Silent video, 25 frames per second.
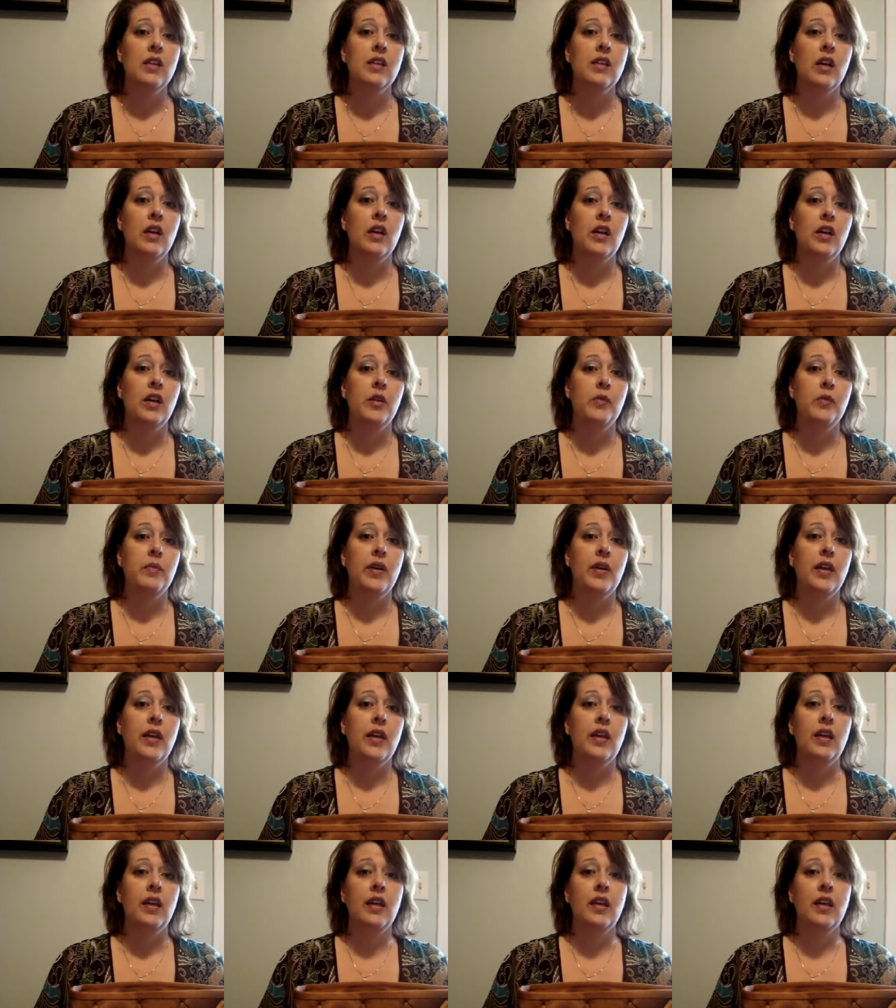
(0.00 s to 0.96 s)
Um,
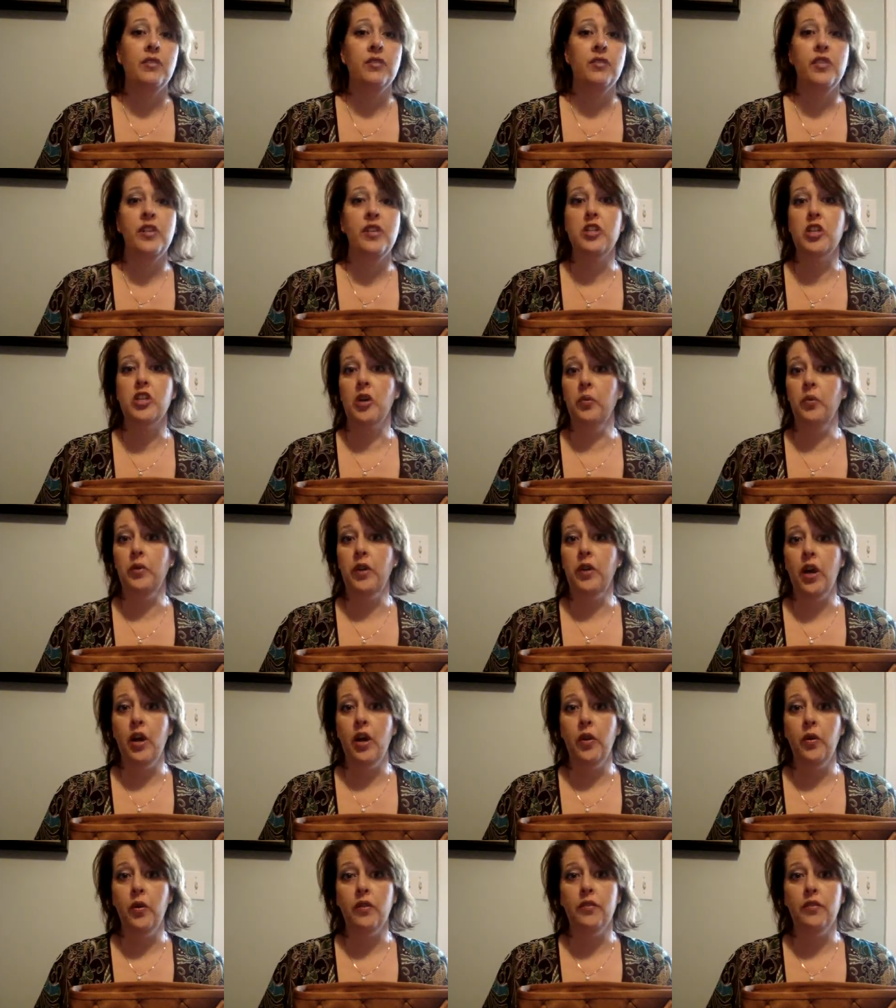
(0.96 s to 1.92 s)
if you don't
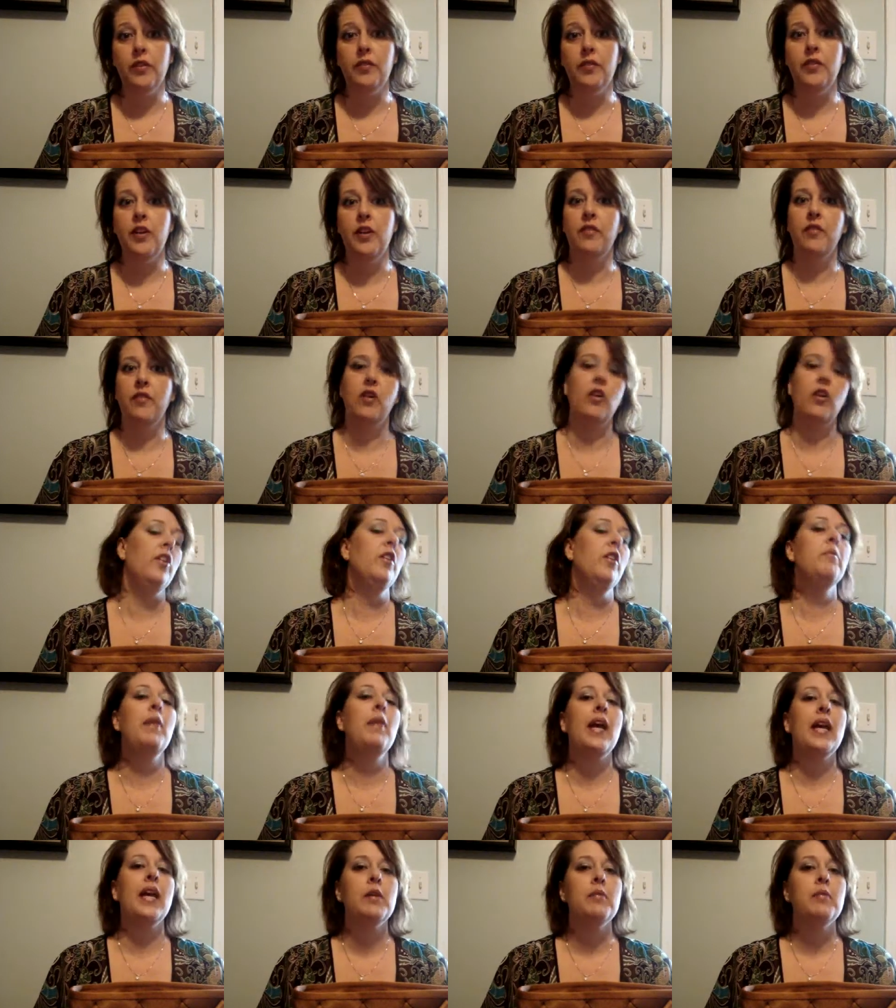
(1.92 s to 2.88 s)
know, if you've never heard of
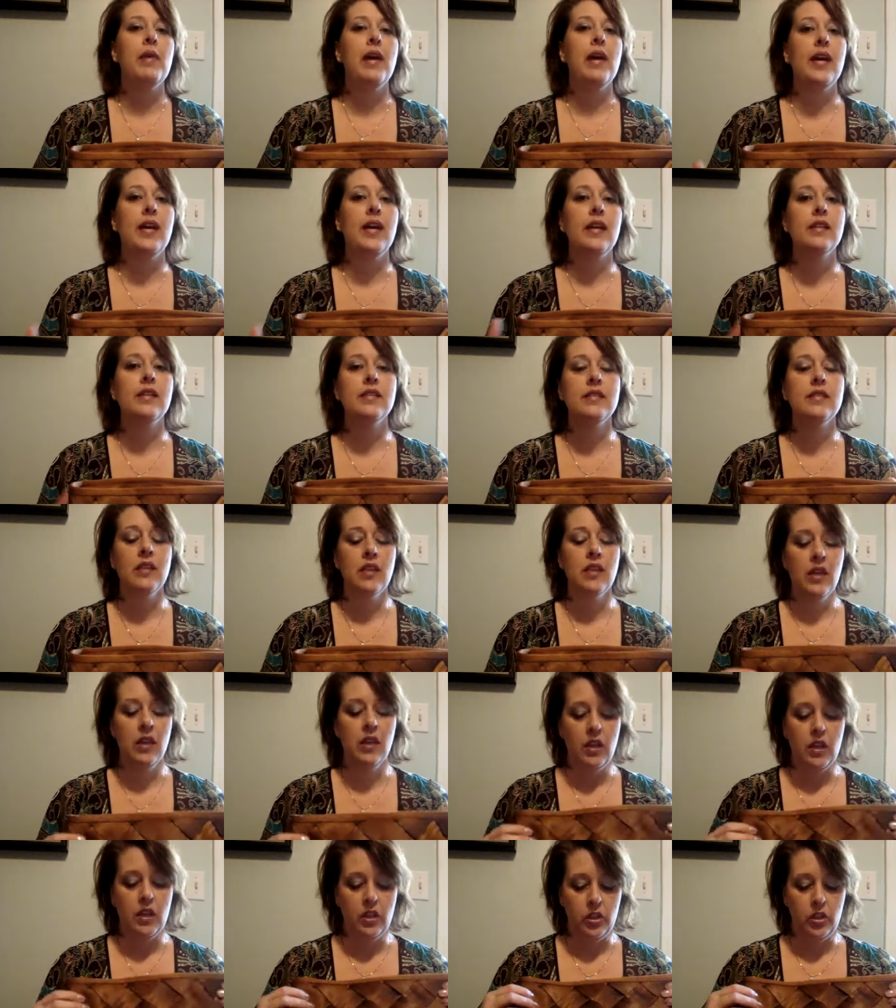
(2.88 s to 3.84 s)
Maggie Bags,
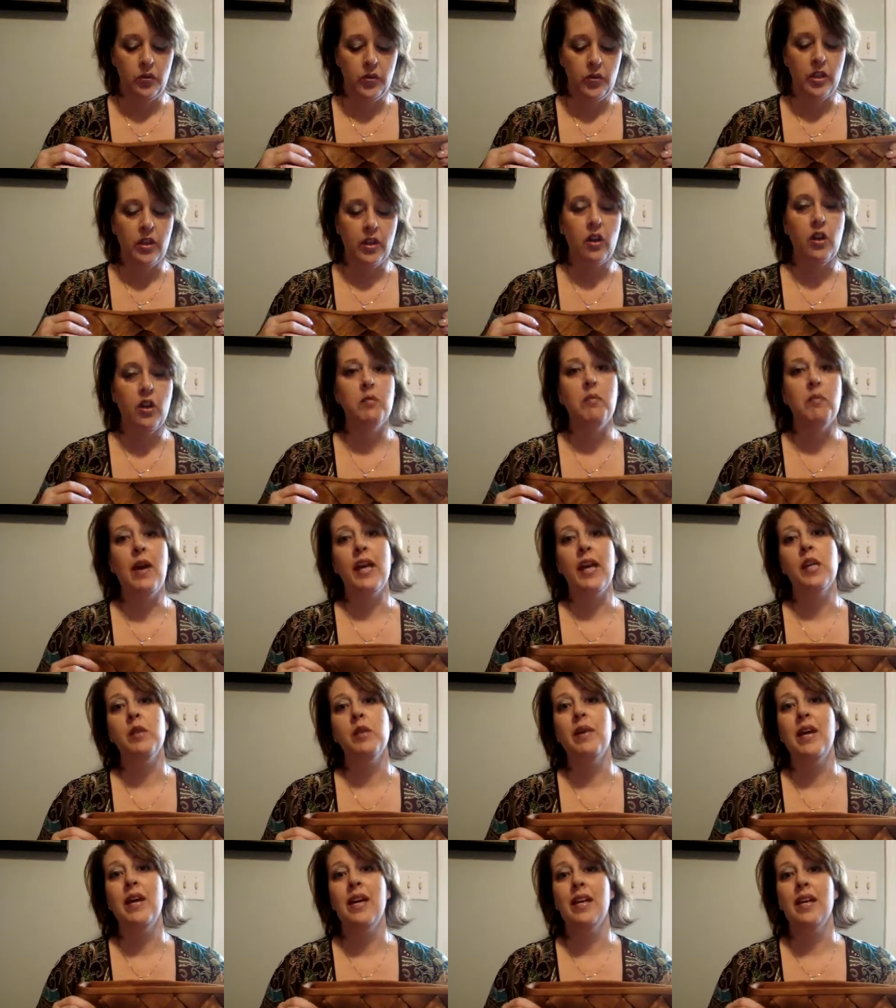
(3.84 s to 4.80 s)
you can go to
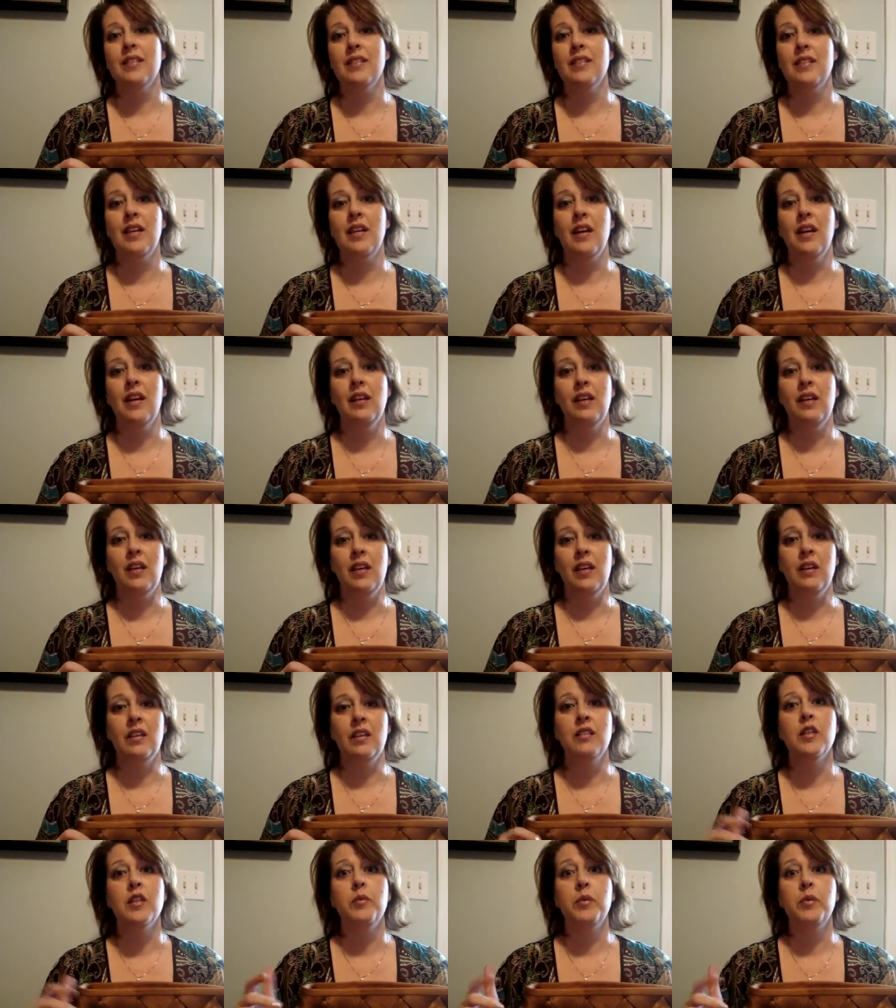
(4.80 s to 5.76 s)

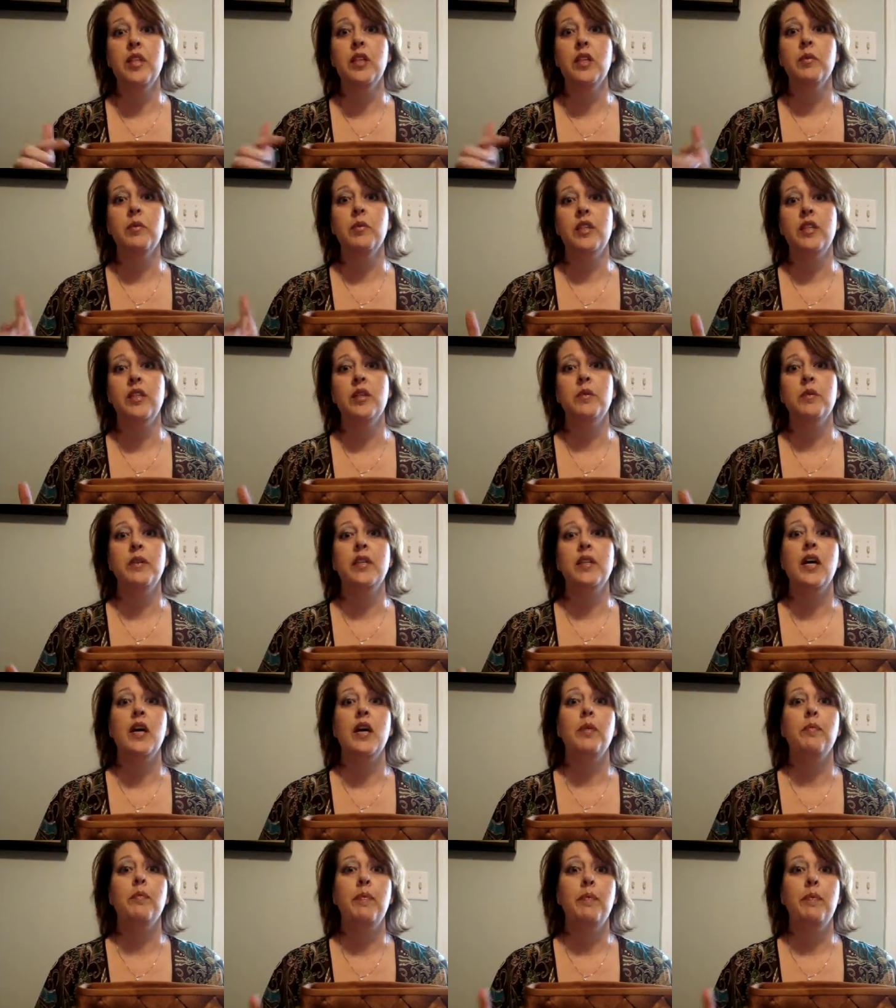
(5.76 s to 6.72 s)
maggiebags.net,
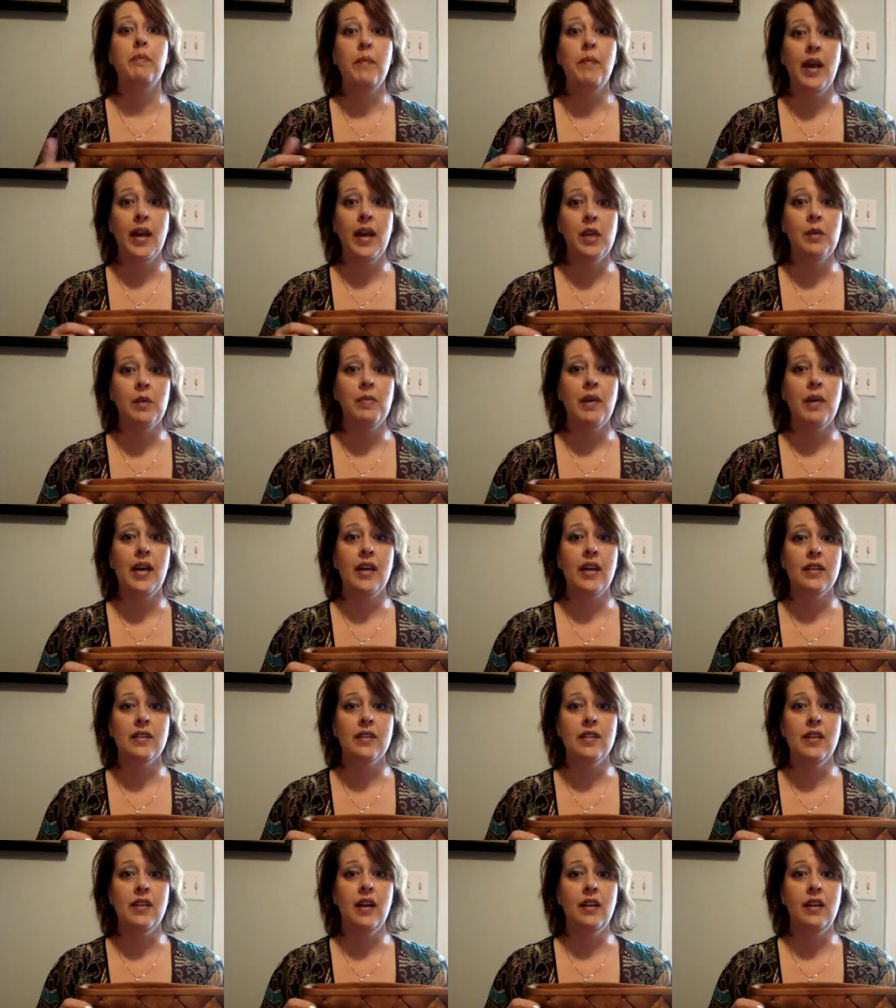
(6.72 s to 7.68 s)

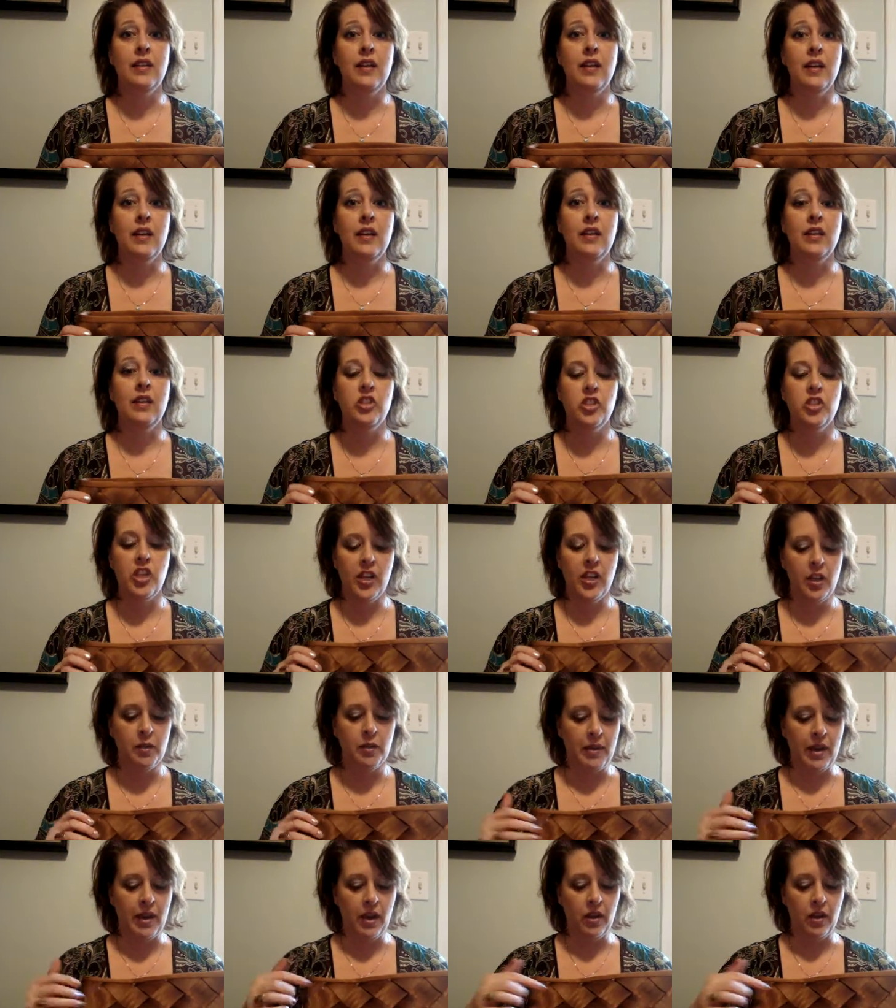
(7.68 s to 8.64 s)
www.maggiebags.net and
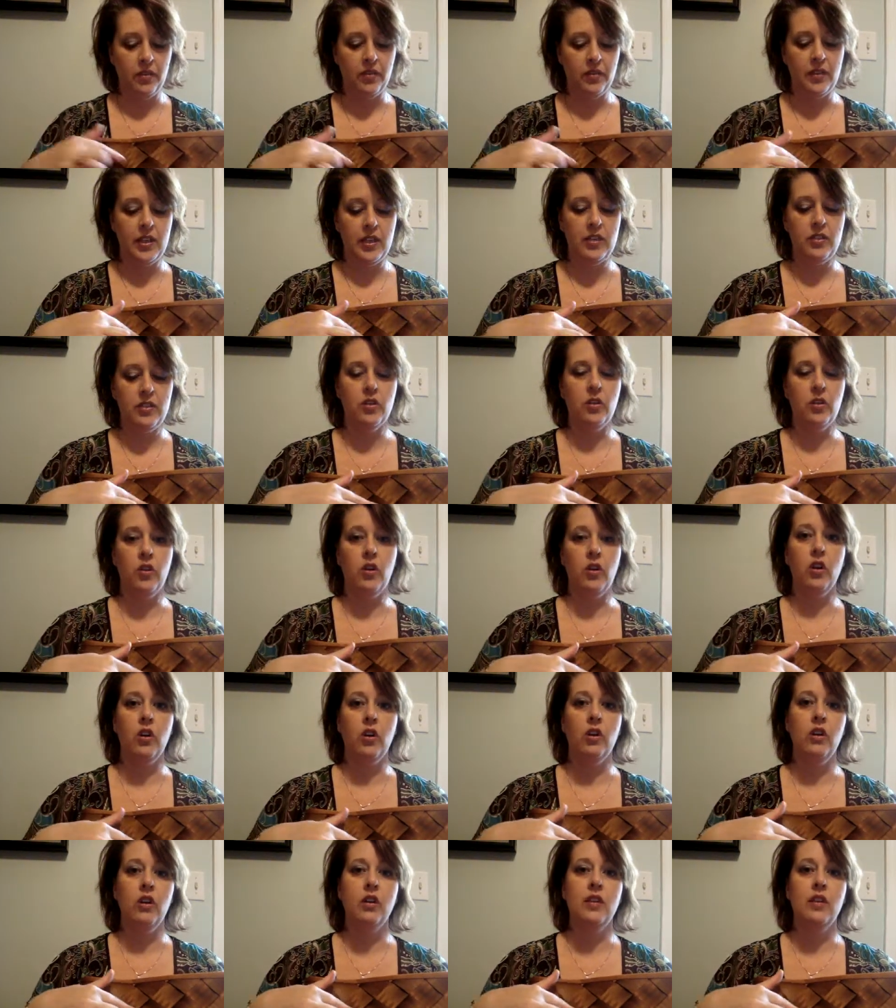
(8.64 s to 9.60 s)
check them out. These
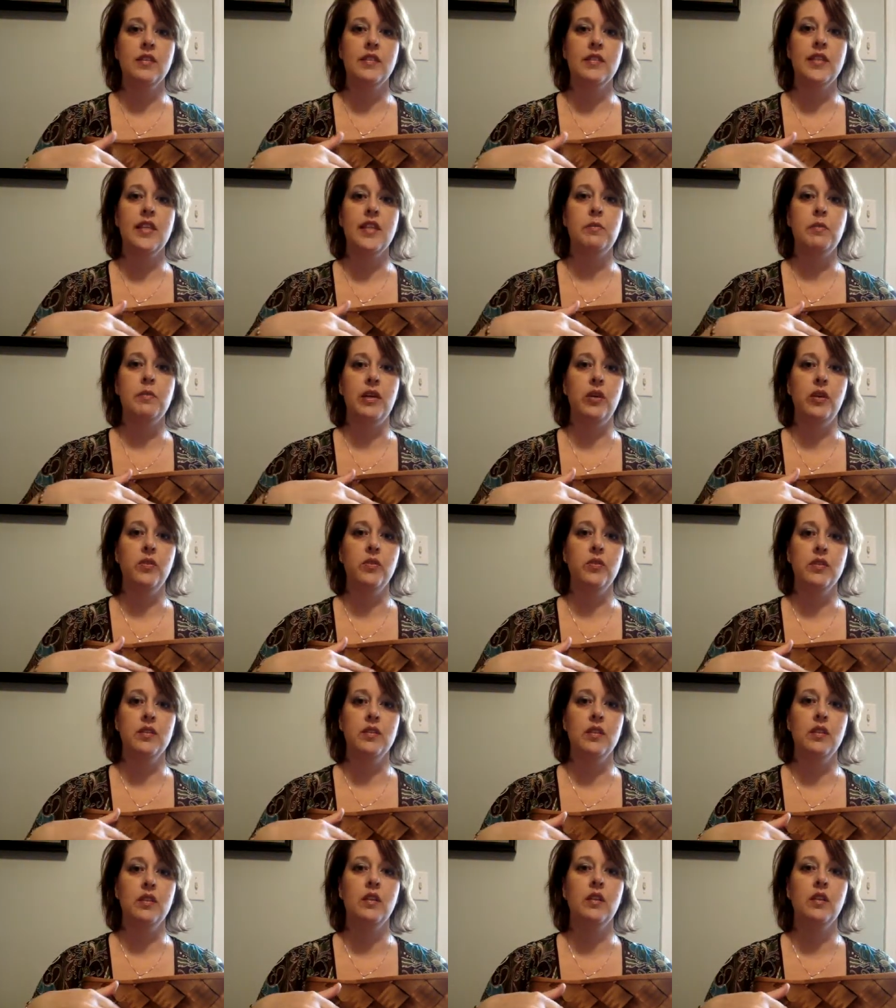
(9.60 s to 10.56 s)
are seat
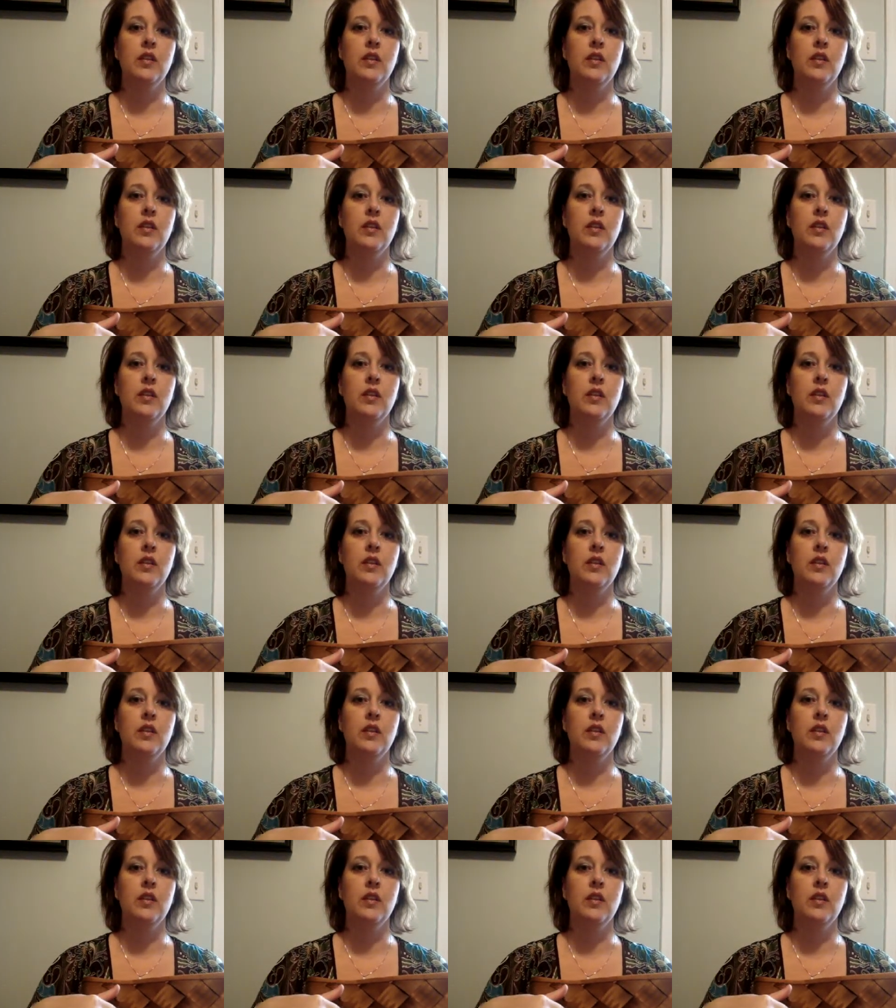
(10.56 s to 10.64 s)
belts.